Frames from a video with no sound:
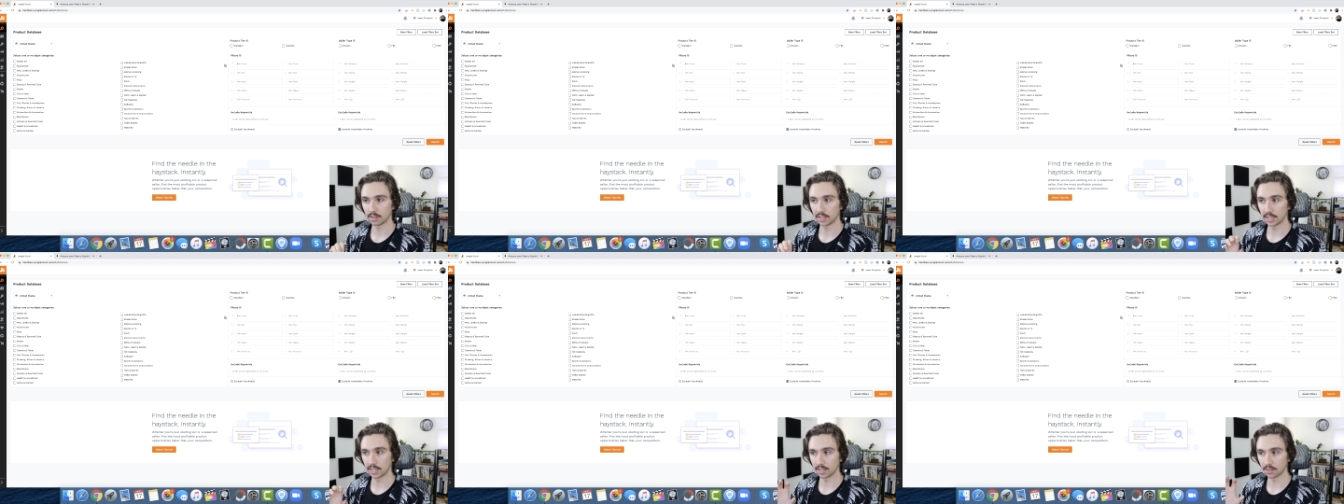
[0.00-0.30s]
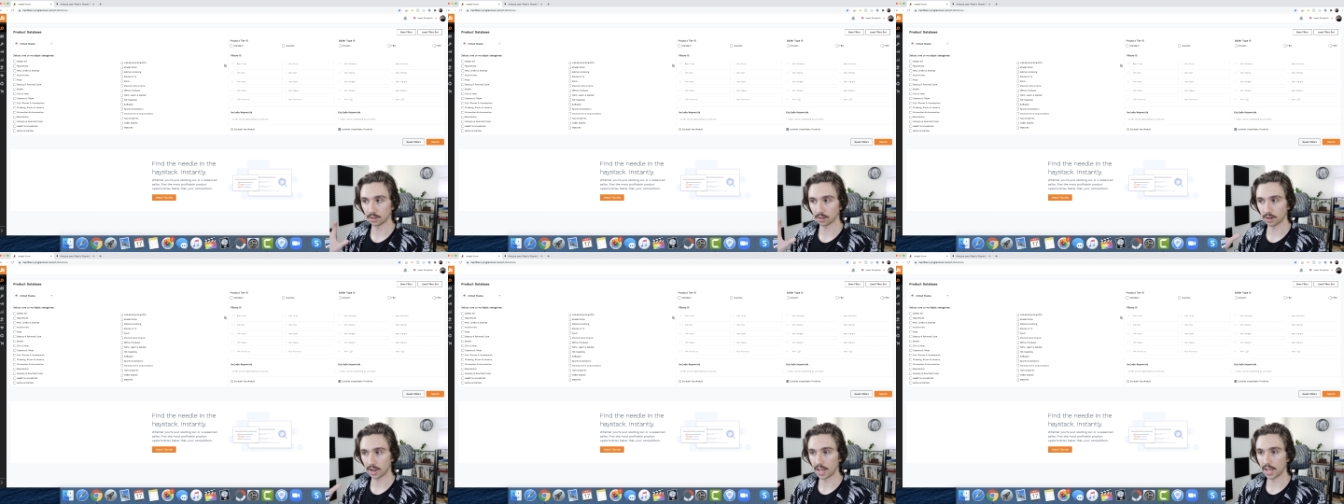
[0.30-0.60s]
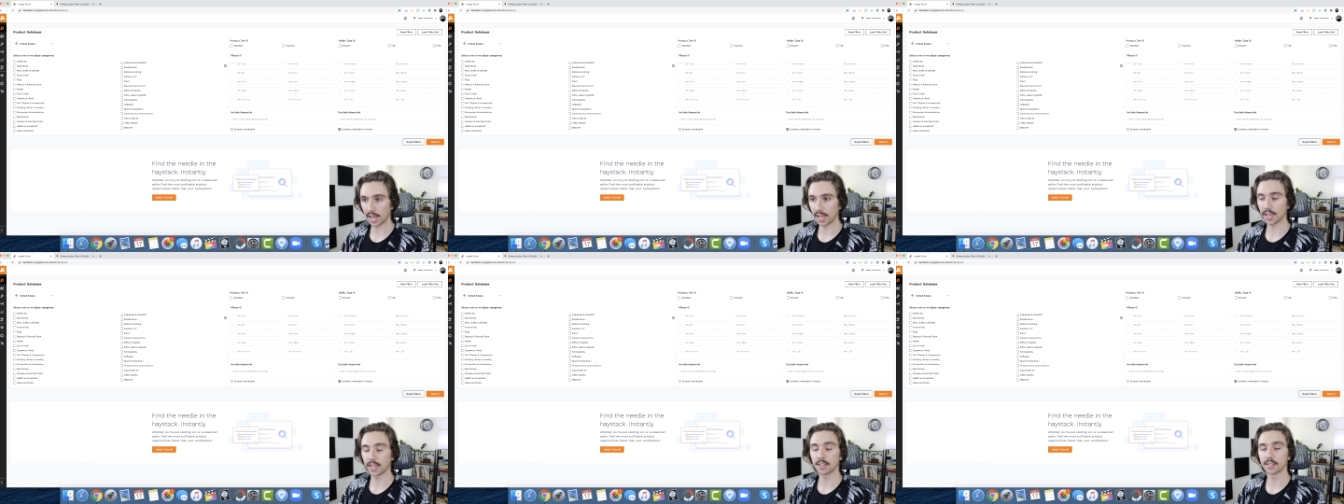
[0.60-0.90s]
either
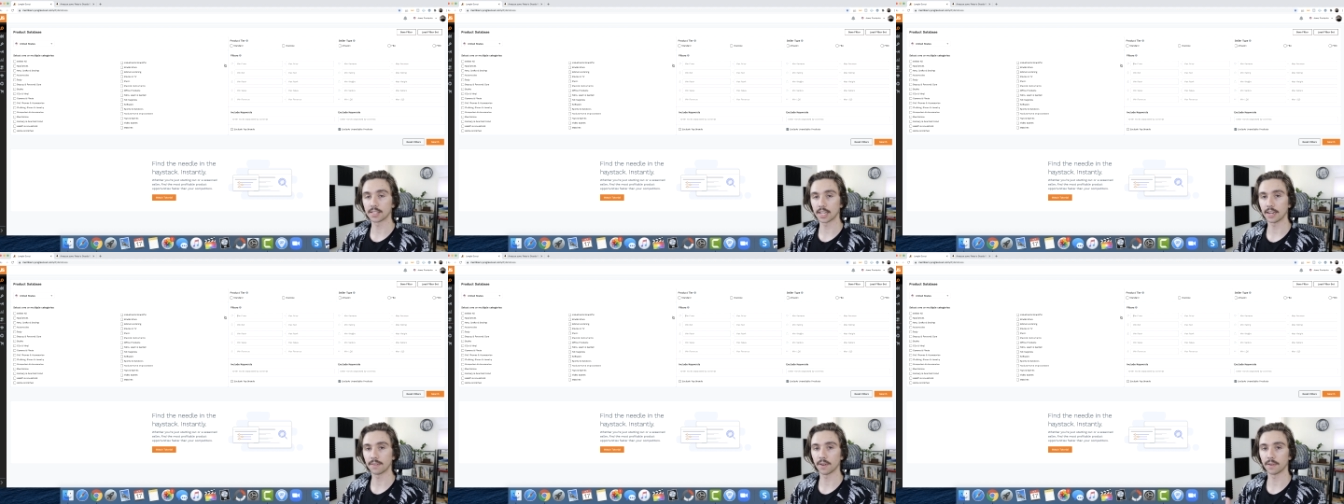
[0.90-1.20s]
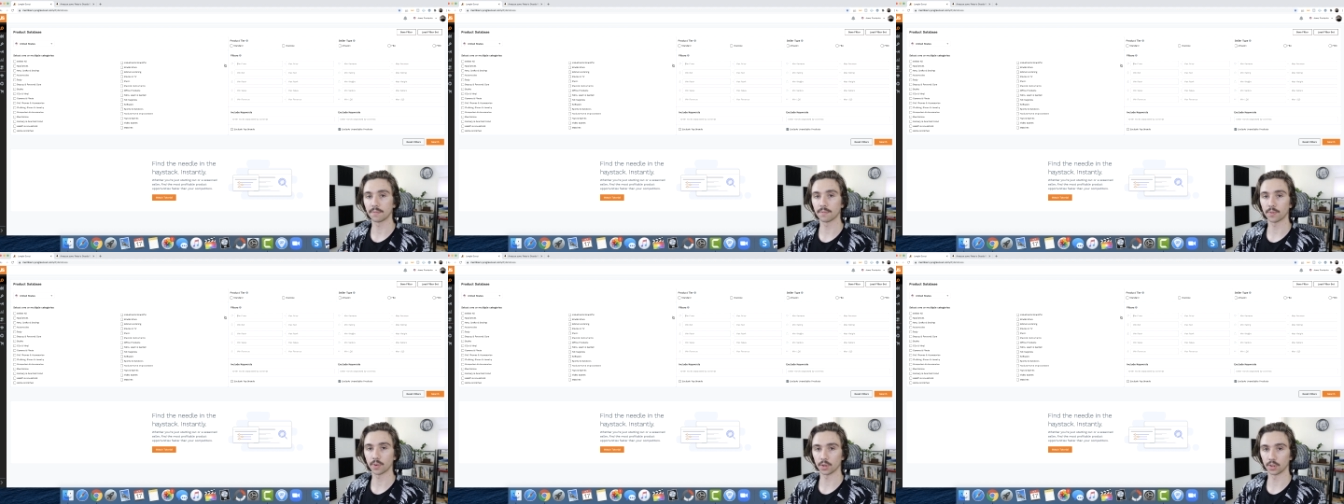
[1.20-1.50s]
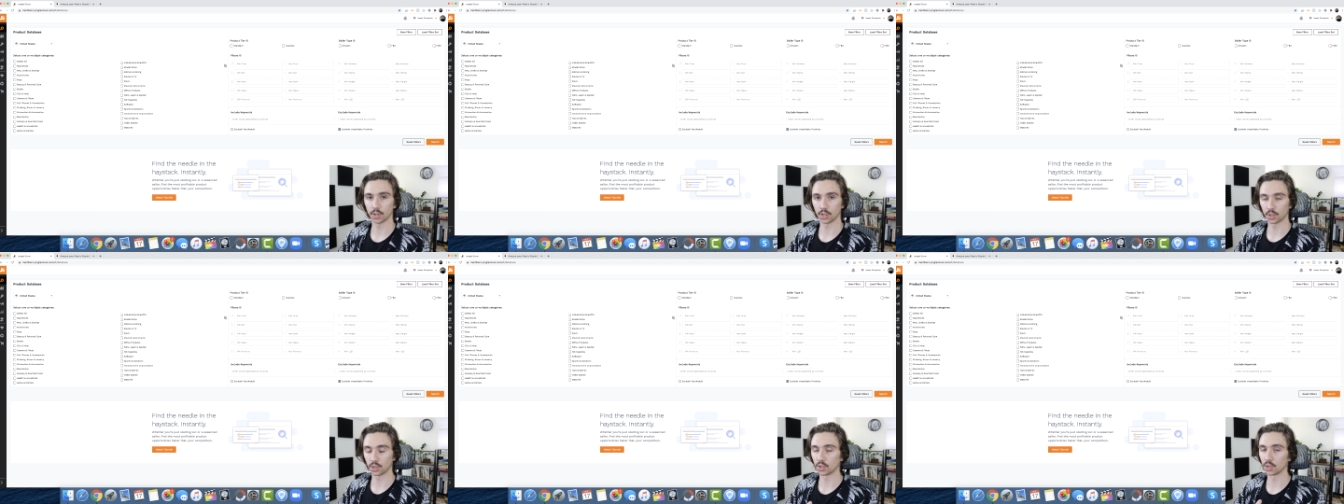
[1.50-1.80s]
A, save up for a
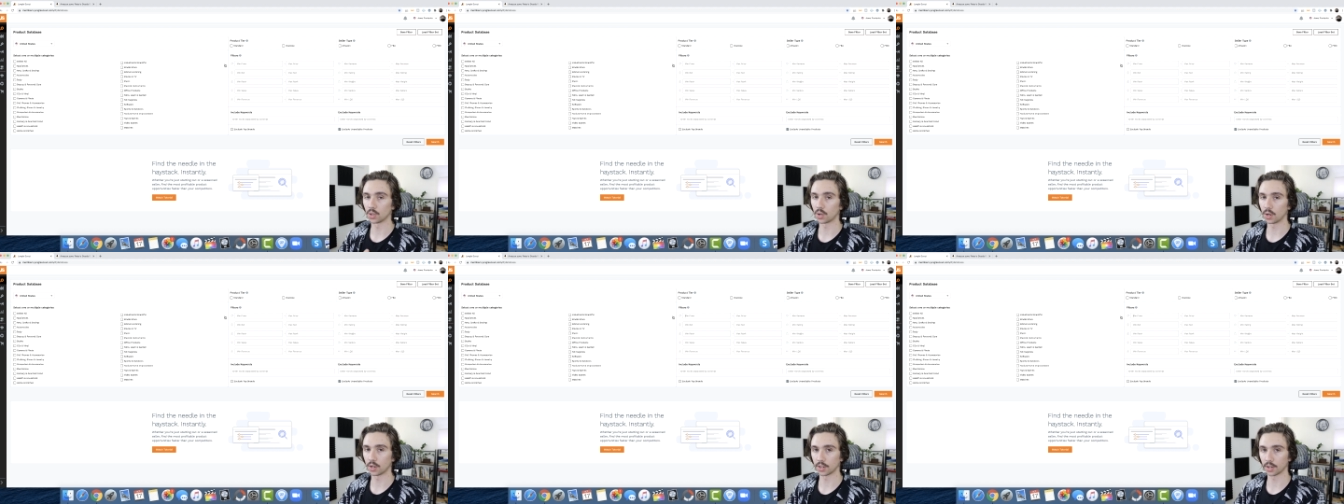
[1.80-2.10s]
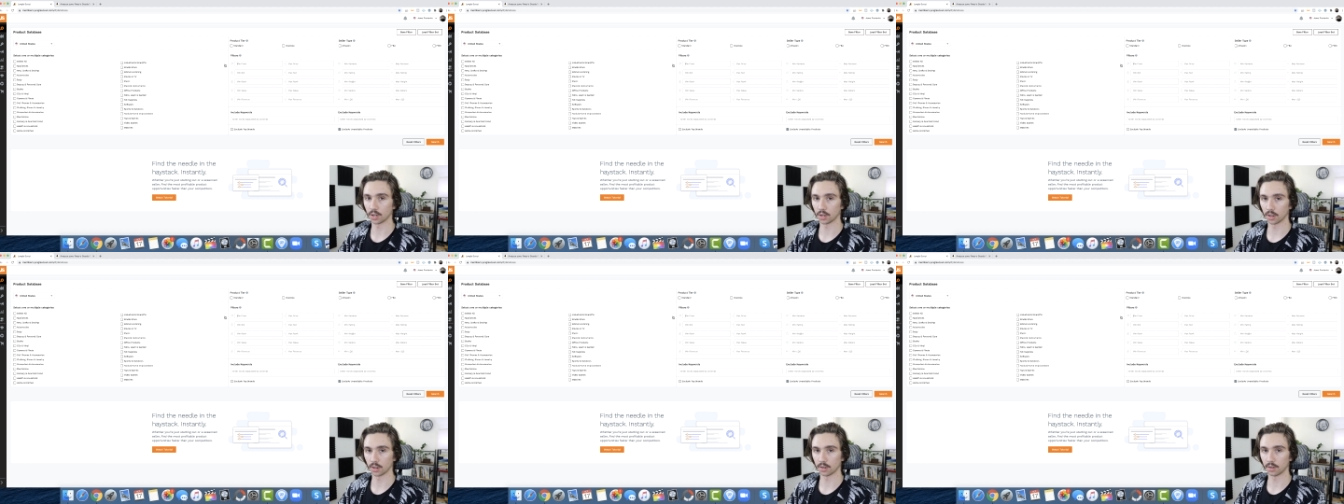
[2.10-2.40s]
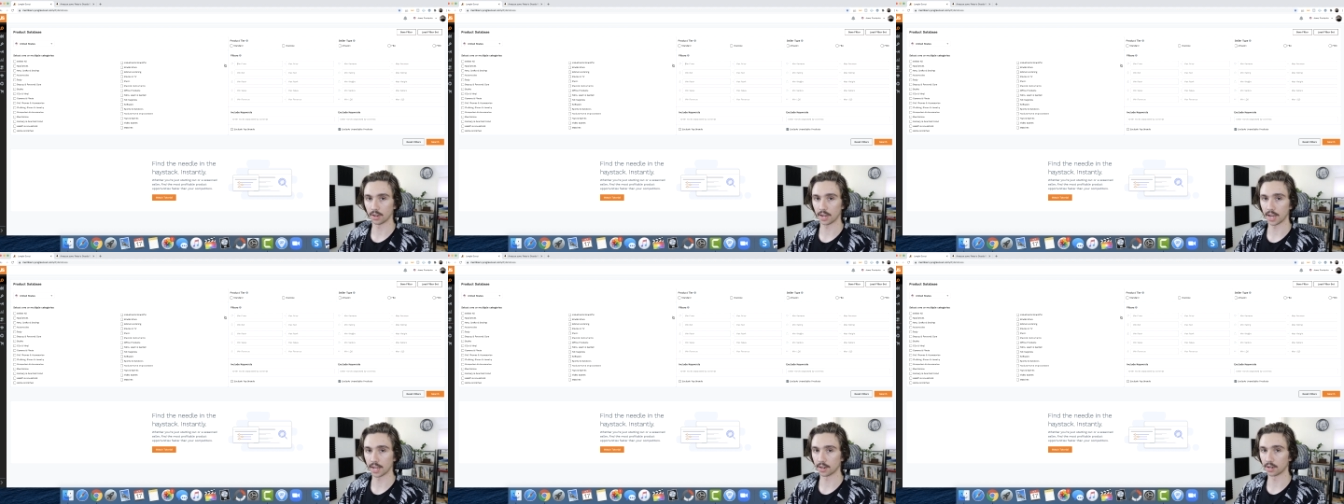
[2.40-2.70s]
little
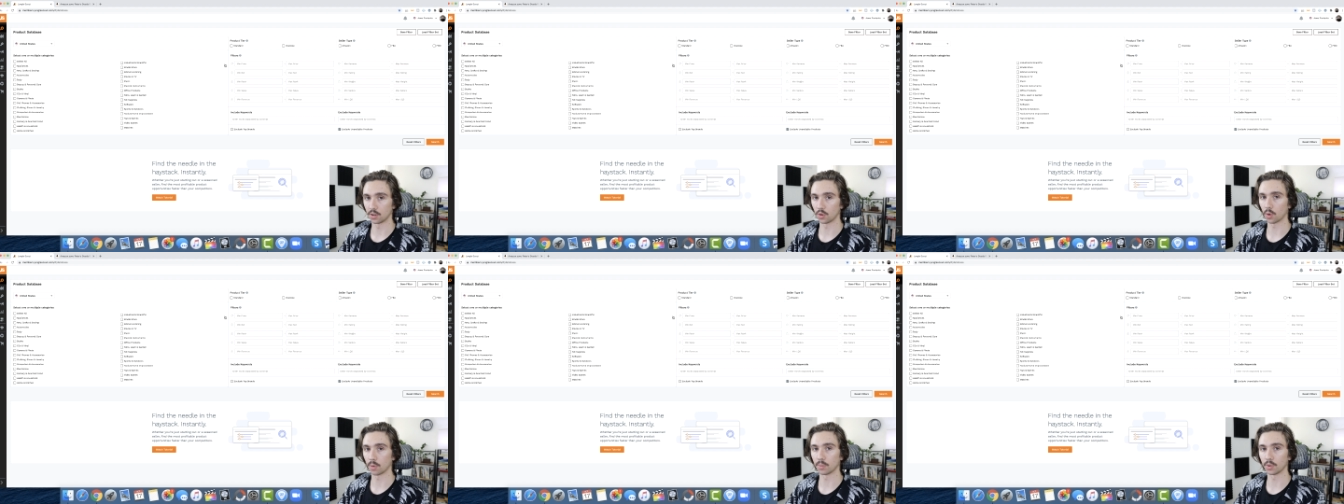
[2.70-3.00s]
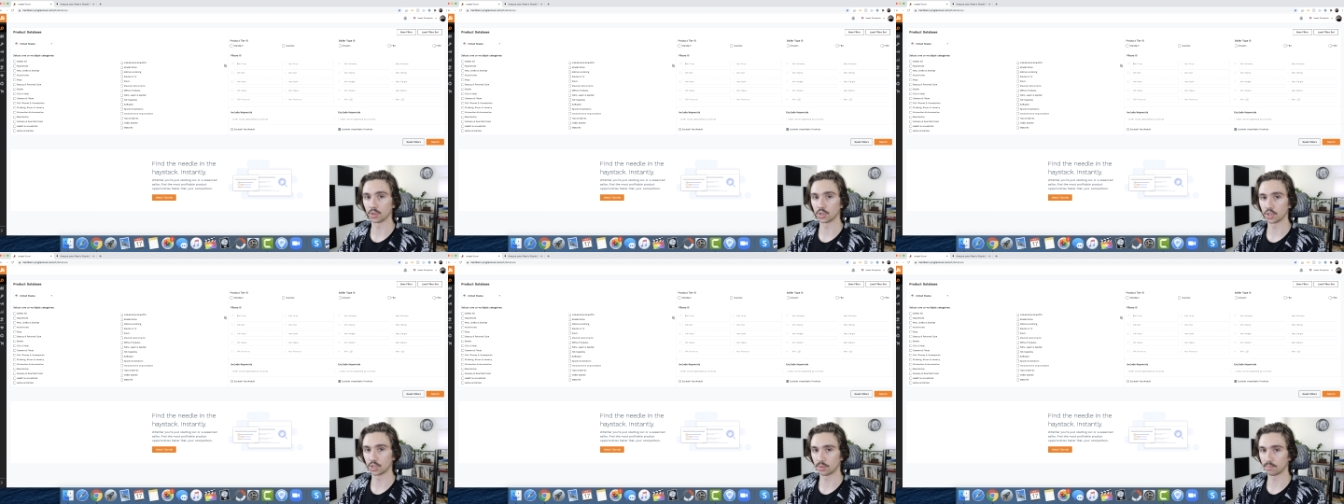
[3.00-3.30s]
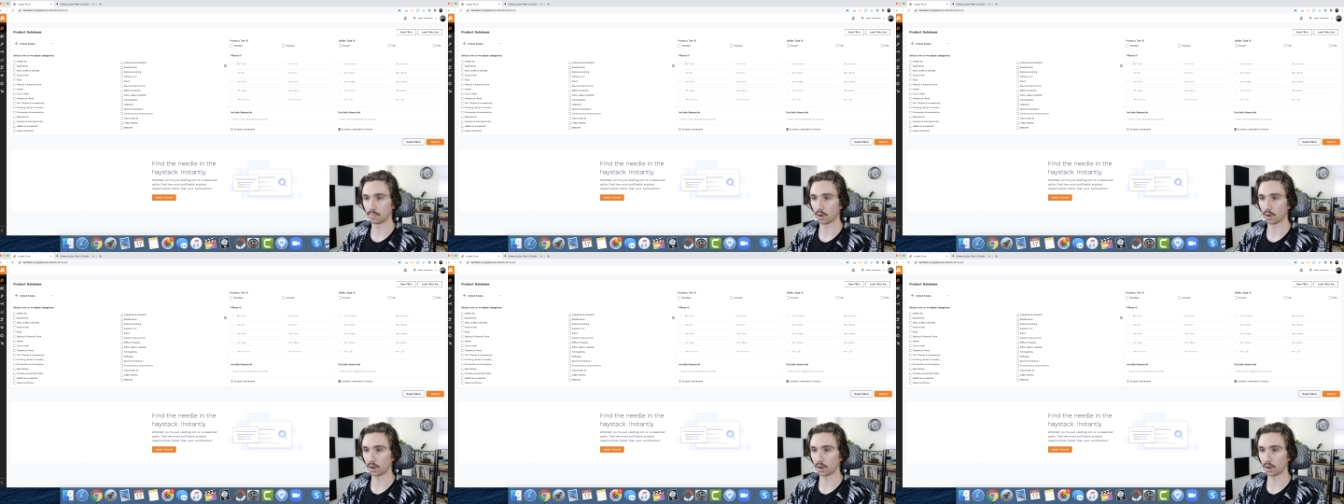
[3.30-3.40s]
longer at a normal